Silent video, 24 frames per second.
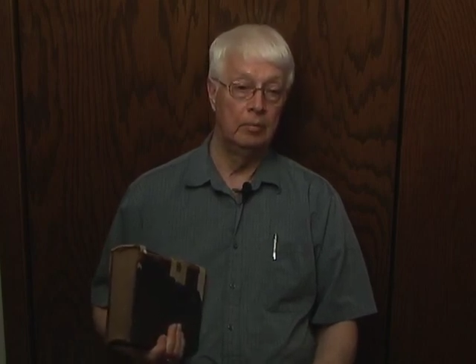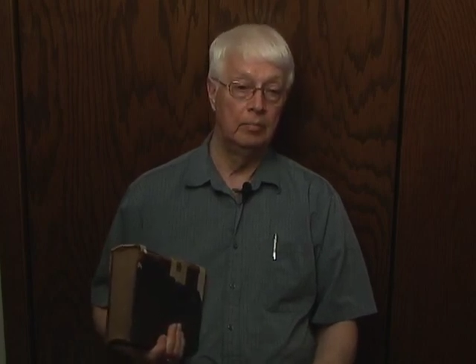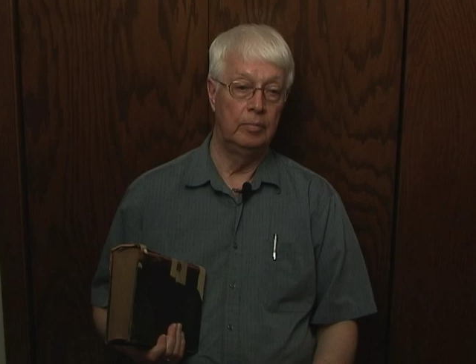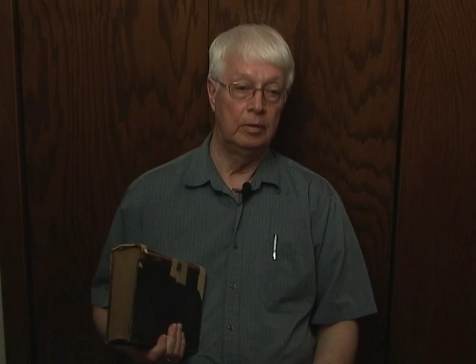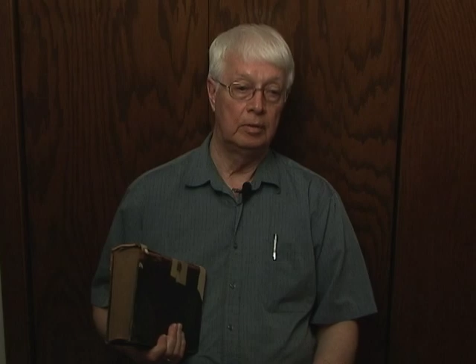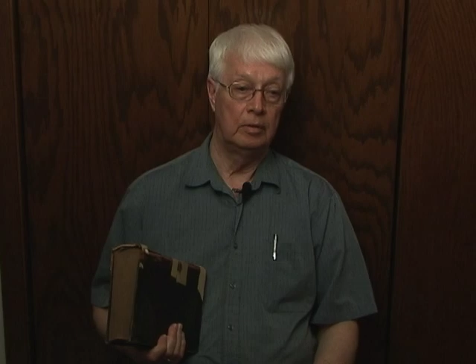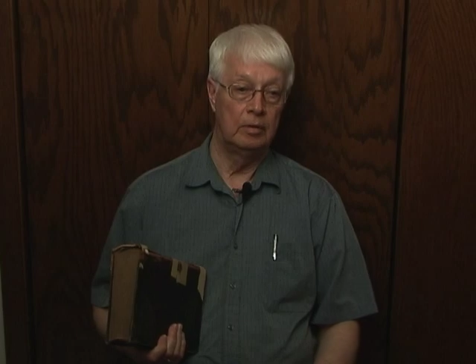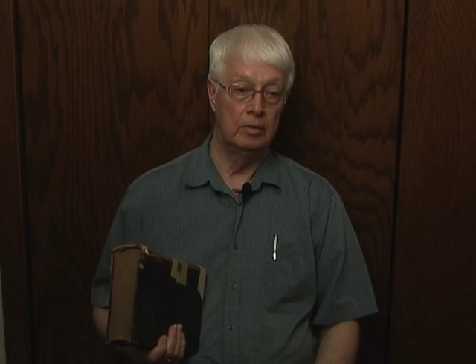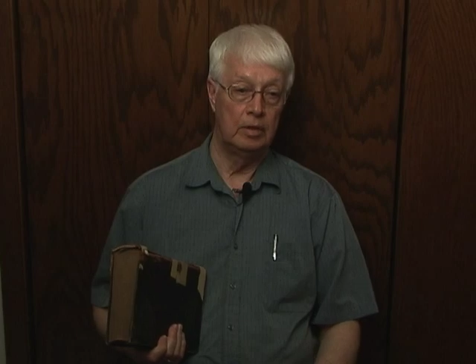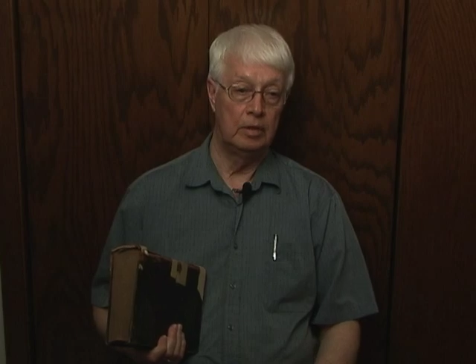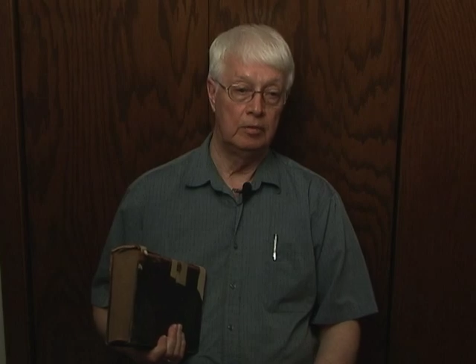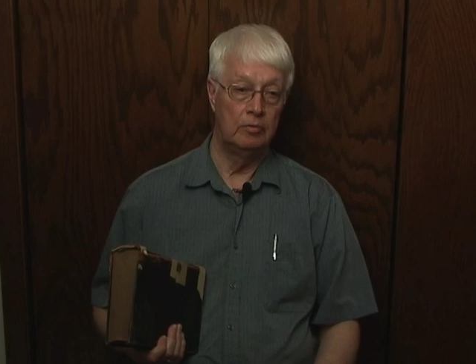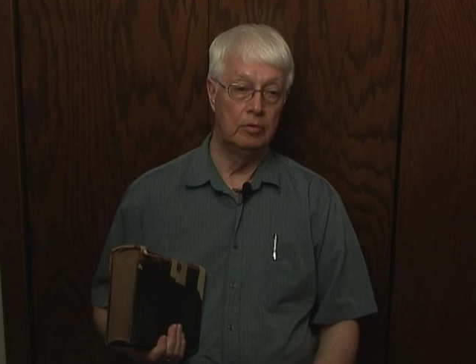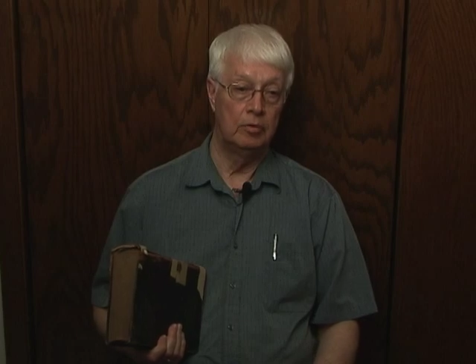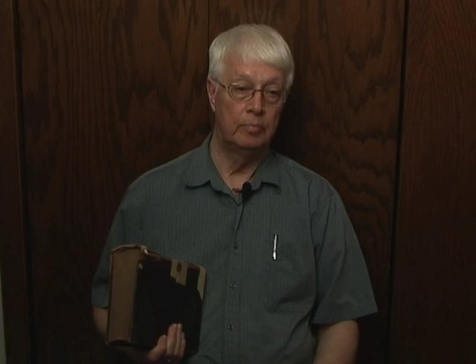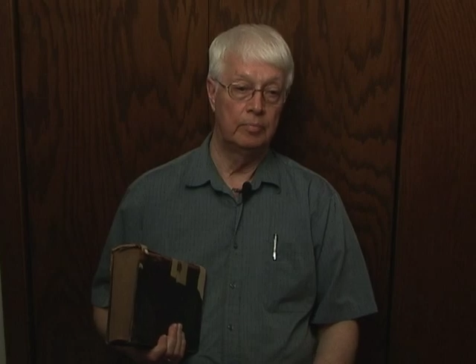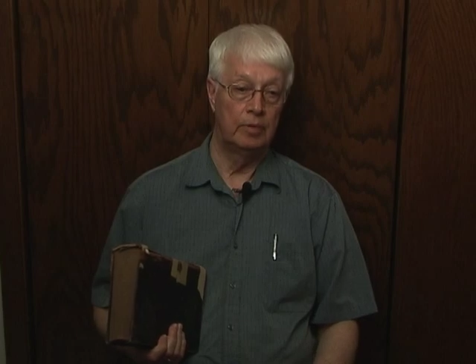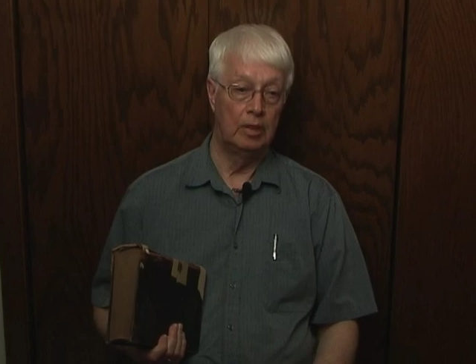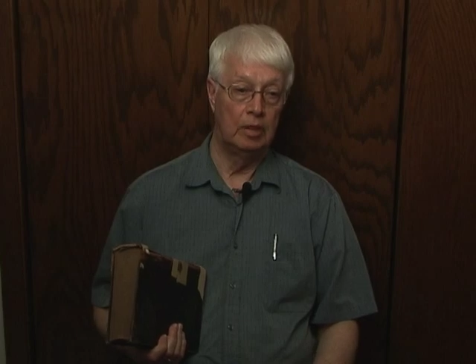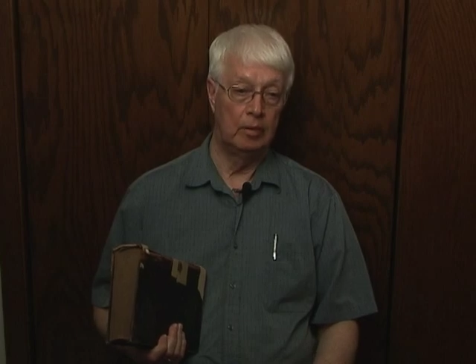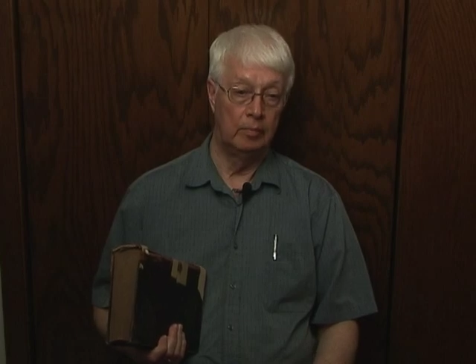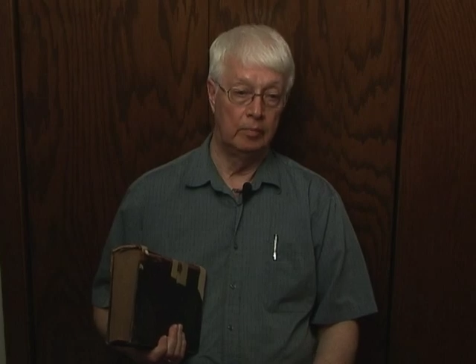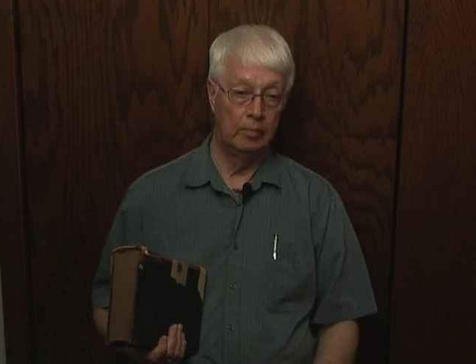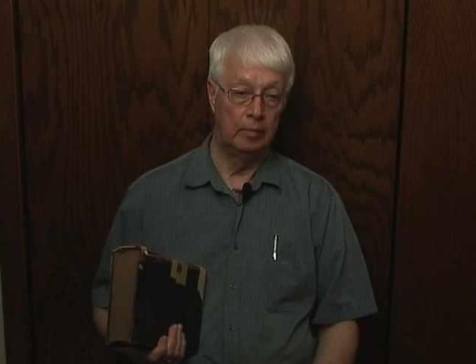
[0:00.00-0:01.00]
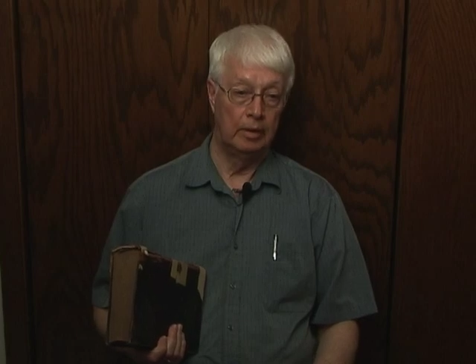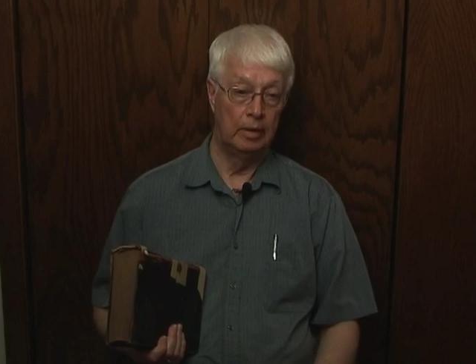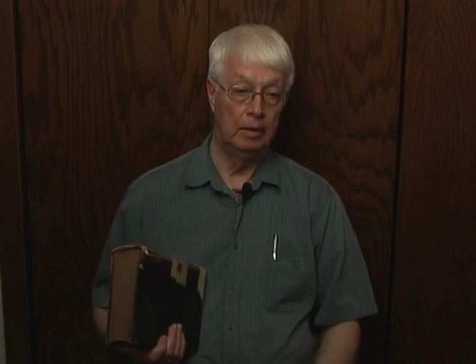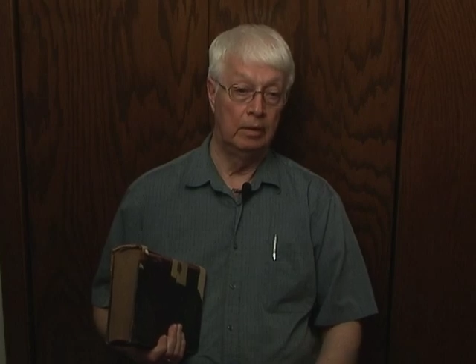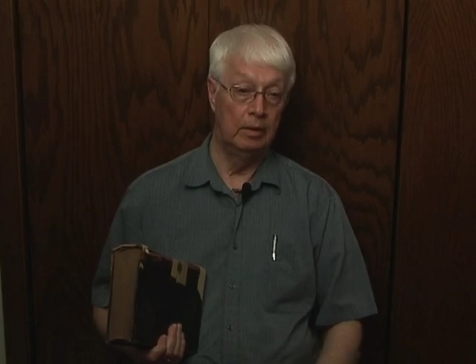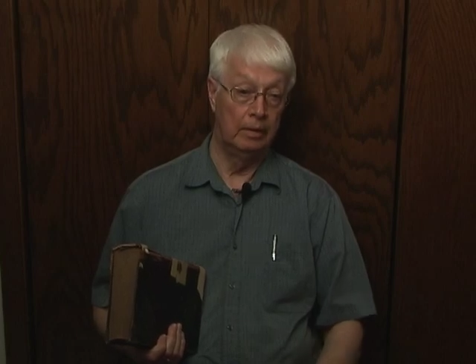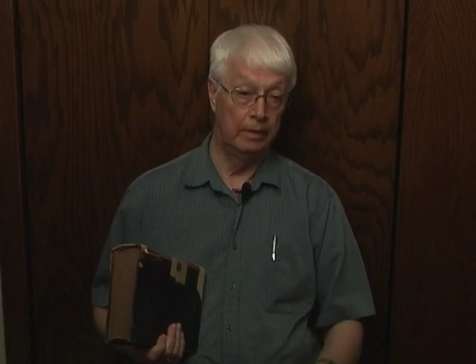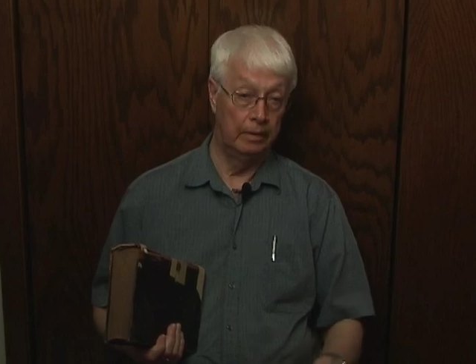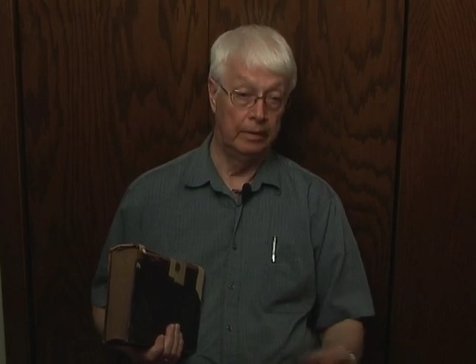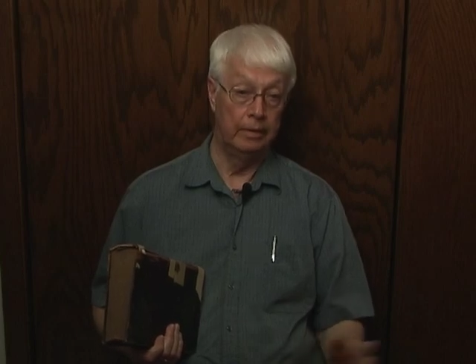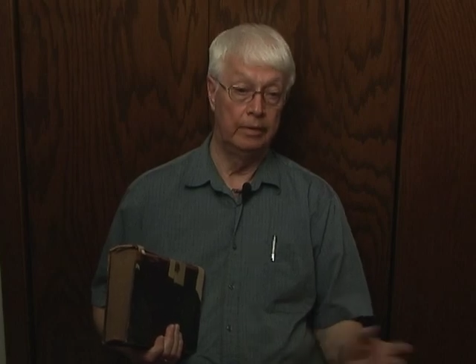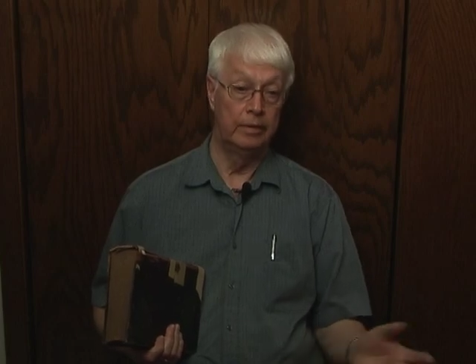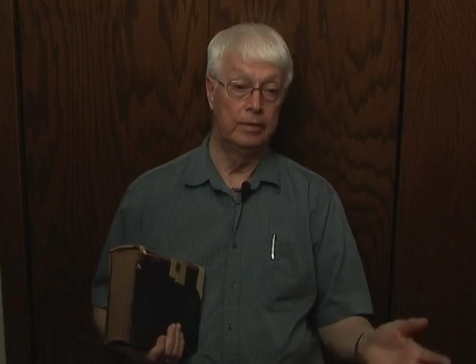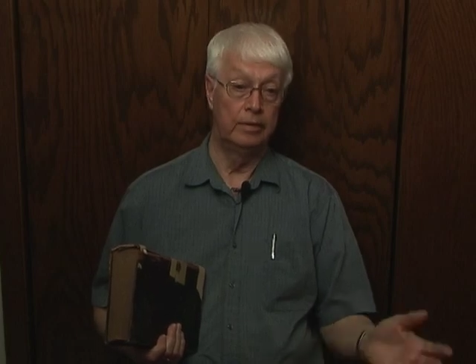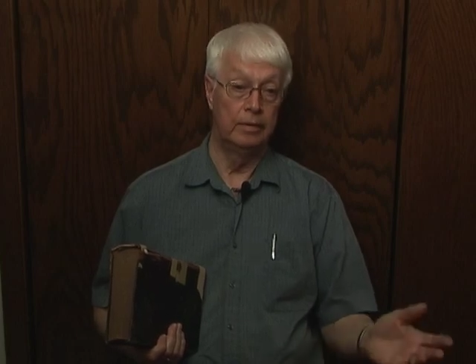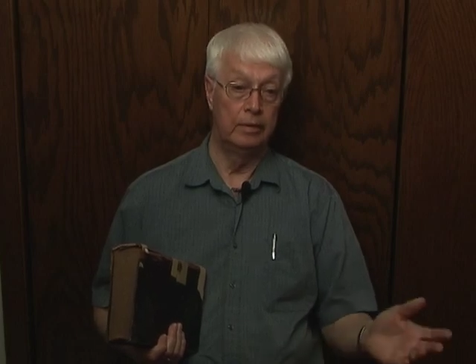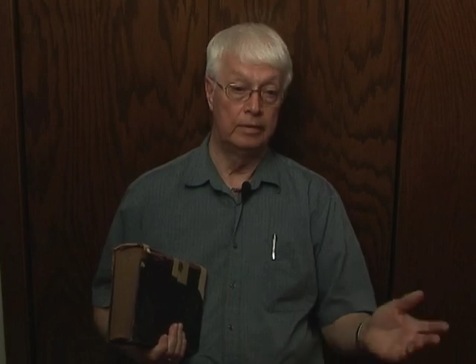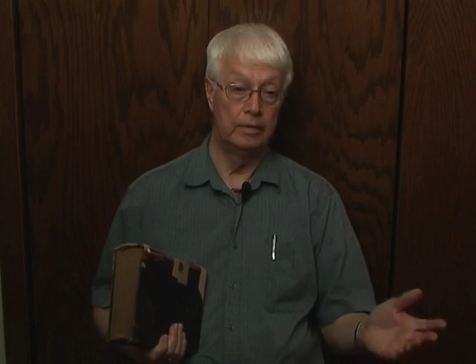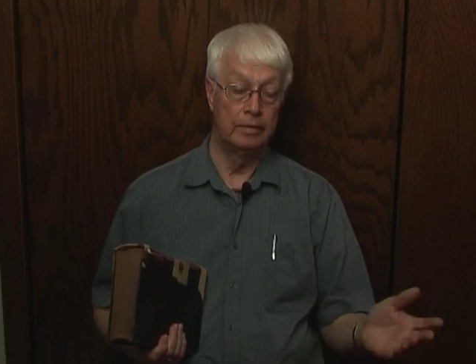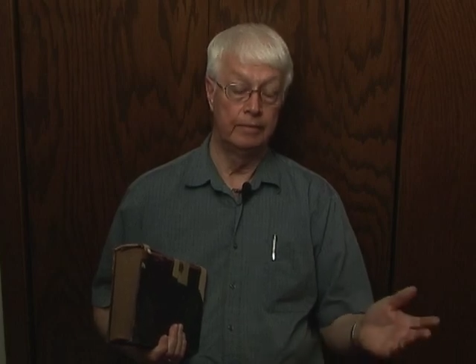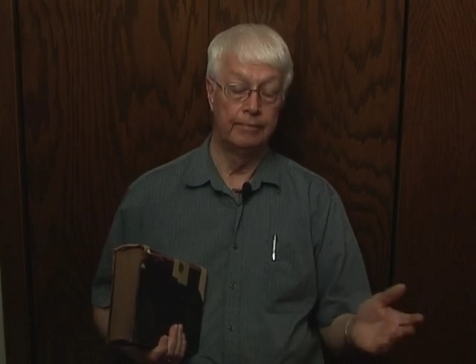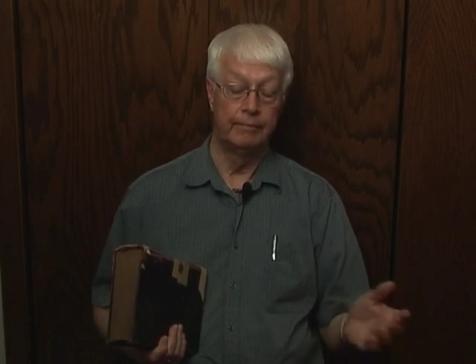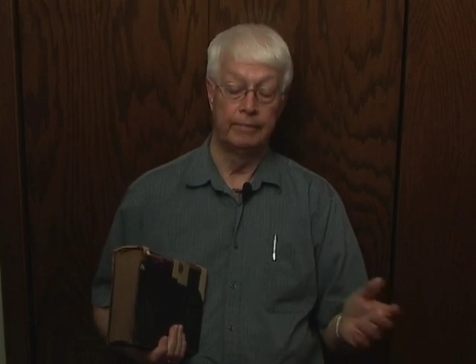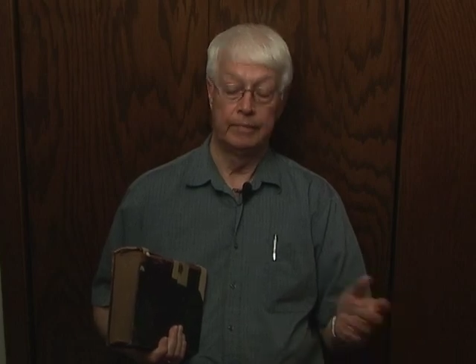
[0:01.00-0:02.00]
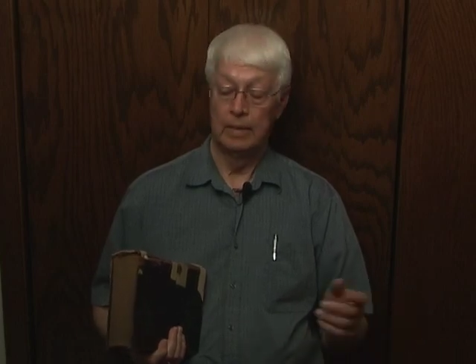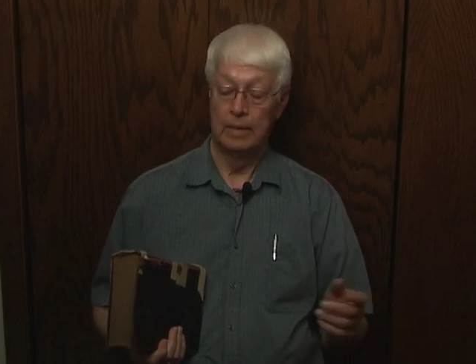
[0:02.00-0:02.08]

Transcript: because he was probably at another church.